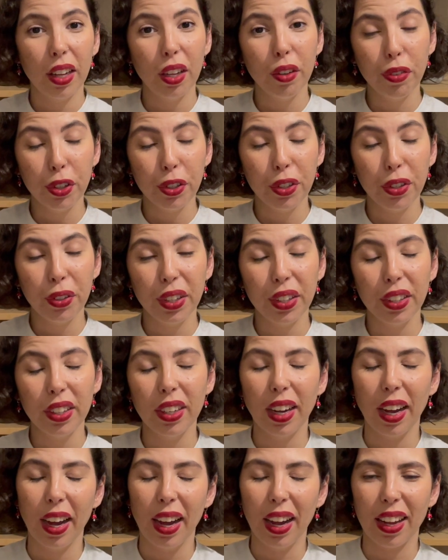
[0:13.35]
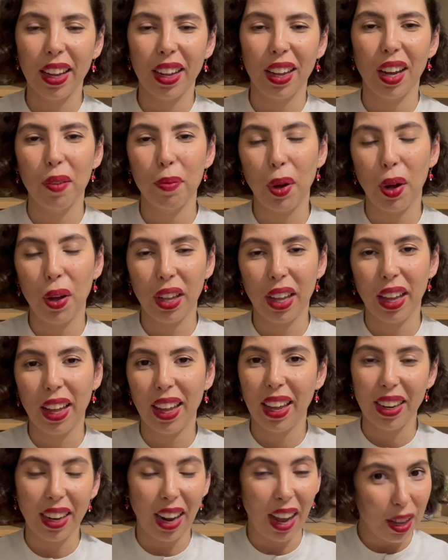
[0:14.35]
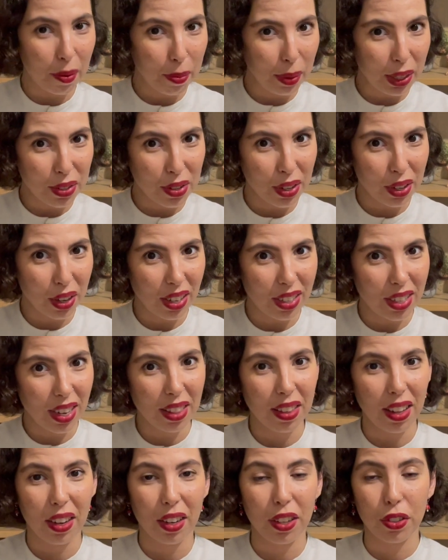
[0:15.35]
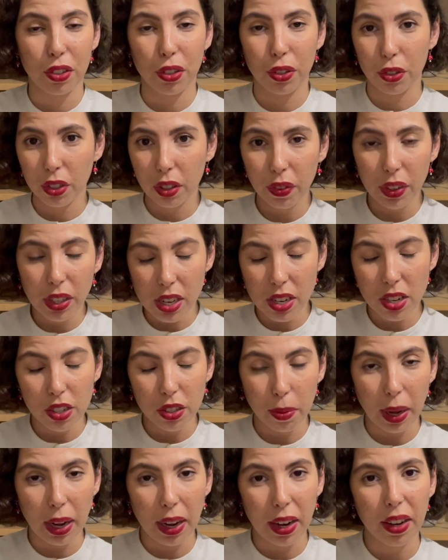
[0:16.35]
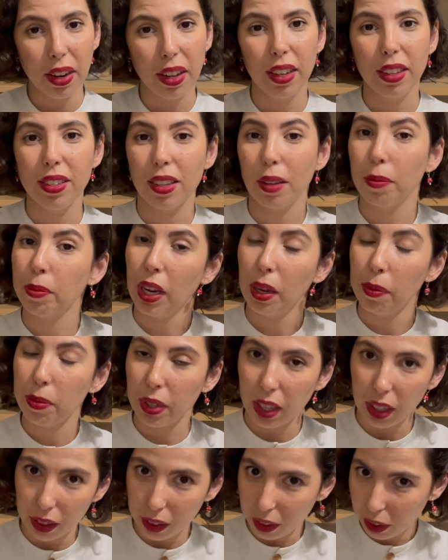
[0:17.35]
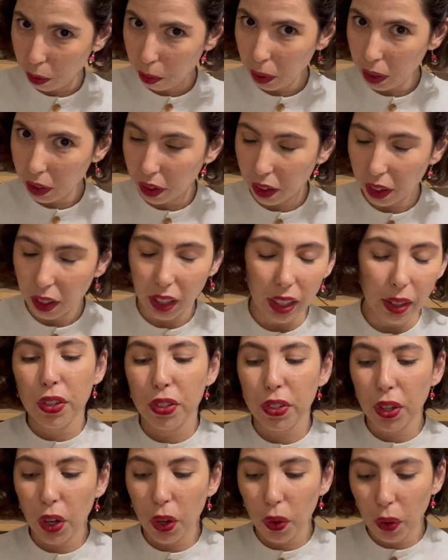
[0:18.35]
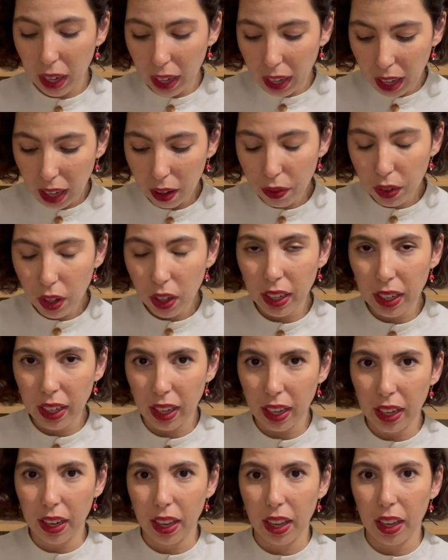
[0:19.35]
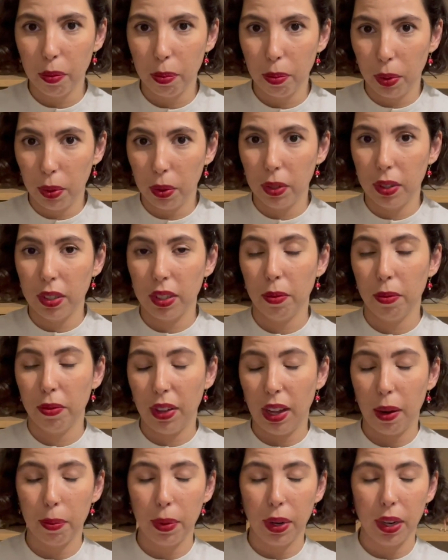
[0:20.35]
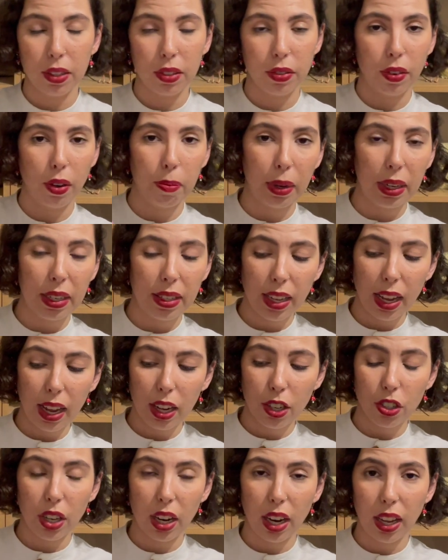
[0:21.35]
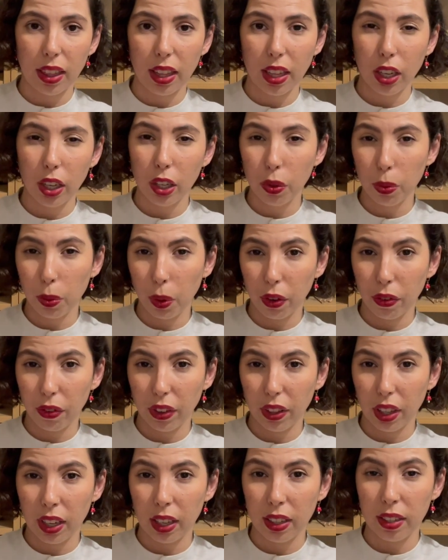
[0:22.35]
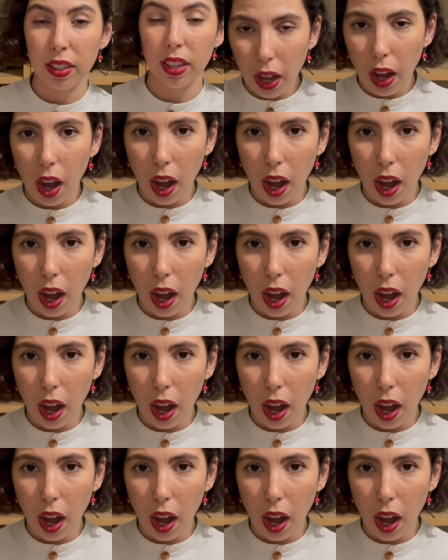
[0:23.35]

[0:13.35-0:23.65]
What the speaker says: If you're new here, hi, I'm Olga, and I make sewing content that is usually vintage inspired and sometimes a little bit nerdy. So I have gone ahead and pulled some fabrics from my stash that I think could work for this.